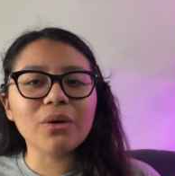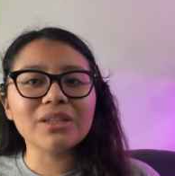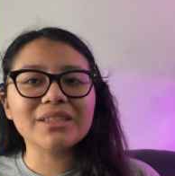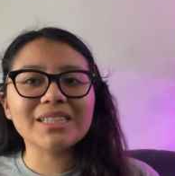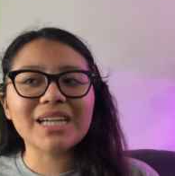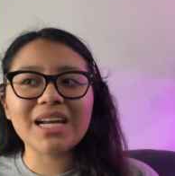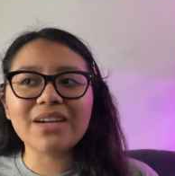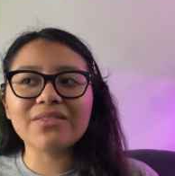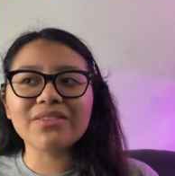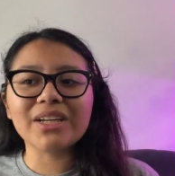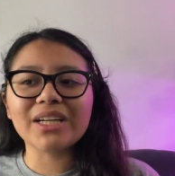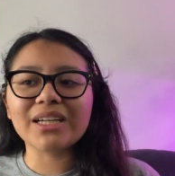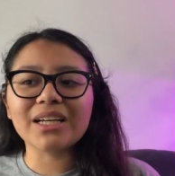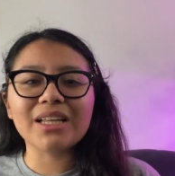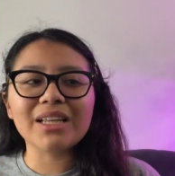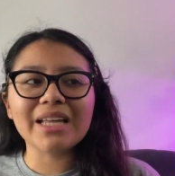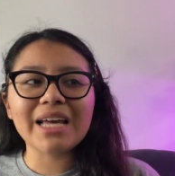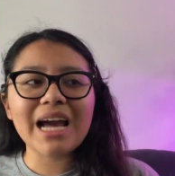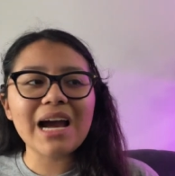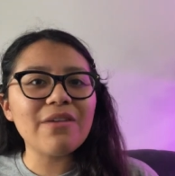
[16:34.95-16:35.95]
It's kind of
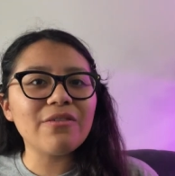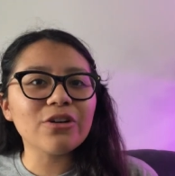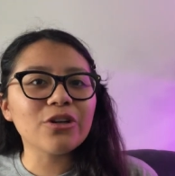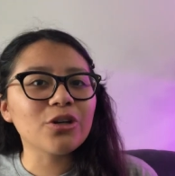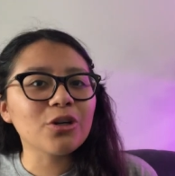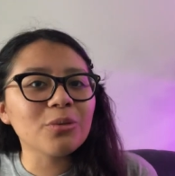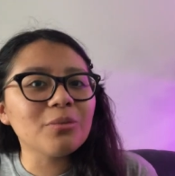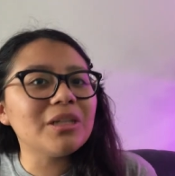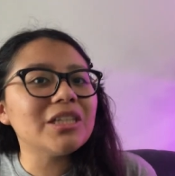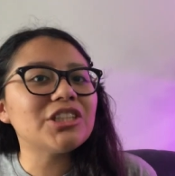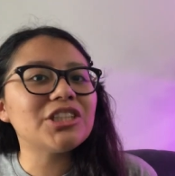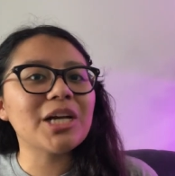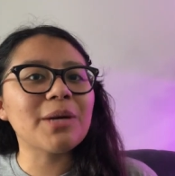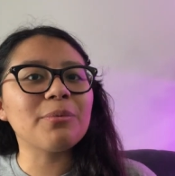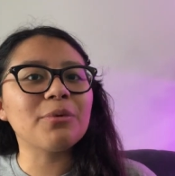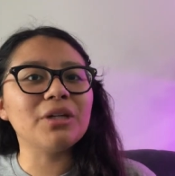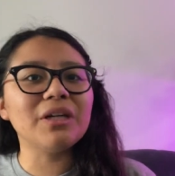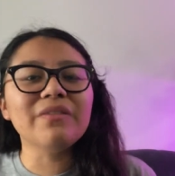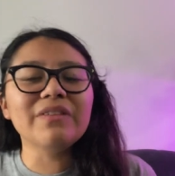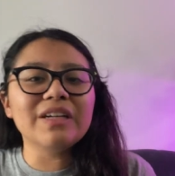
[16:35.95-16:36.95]
like they have a grooming
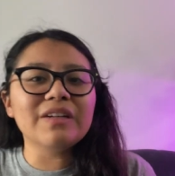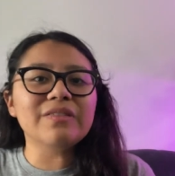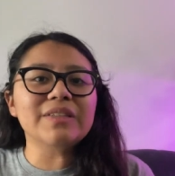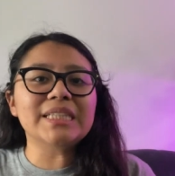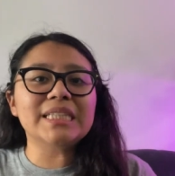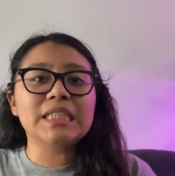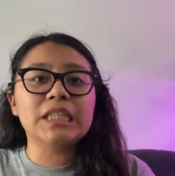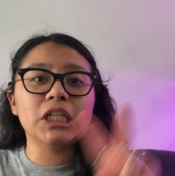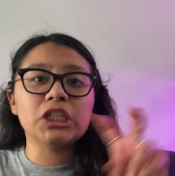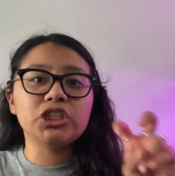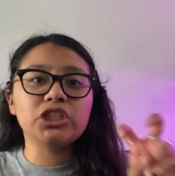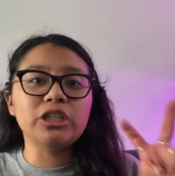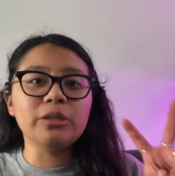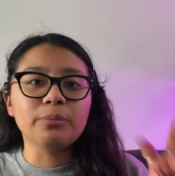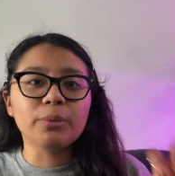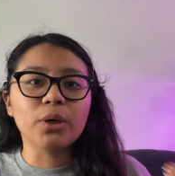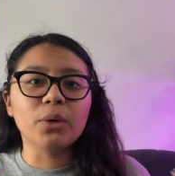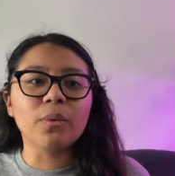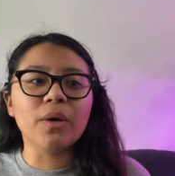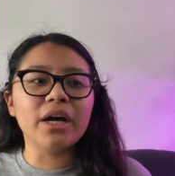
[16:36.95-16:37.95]
shampoo, even if it's the
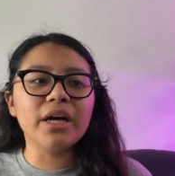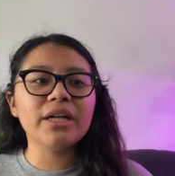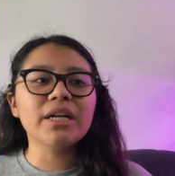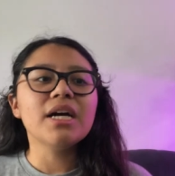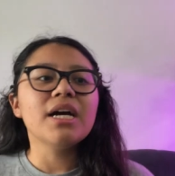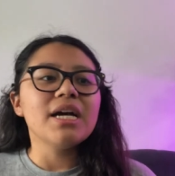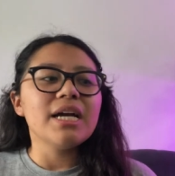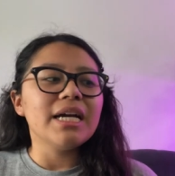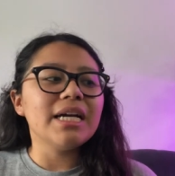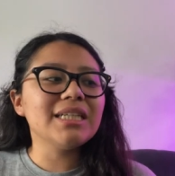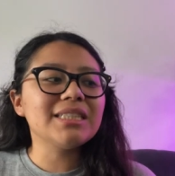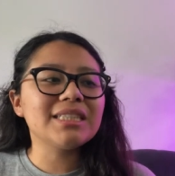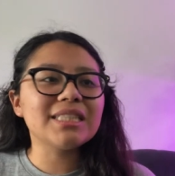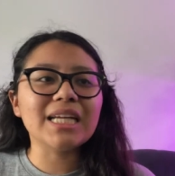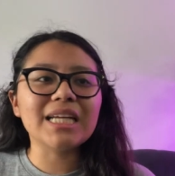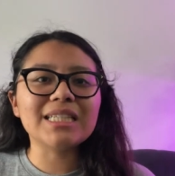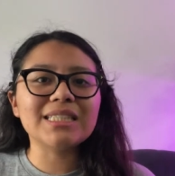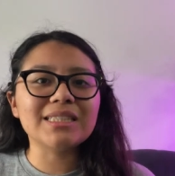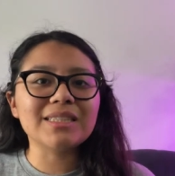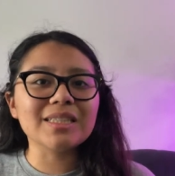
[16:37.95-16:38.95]
cheaper one, it's
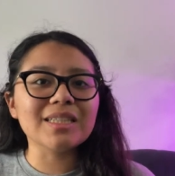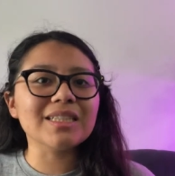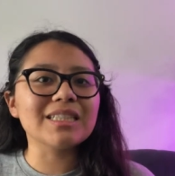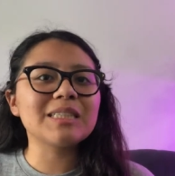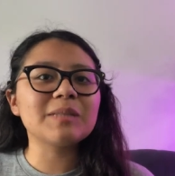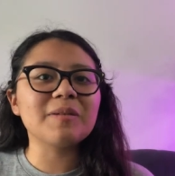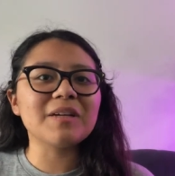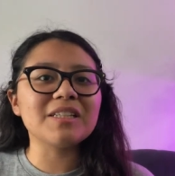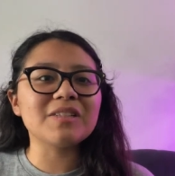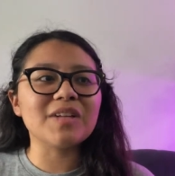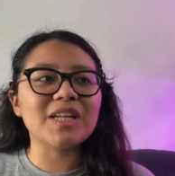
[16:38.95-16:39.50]
like still expensive.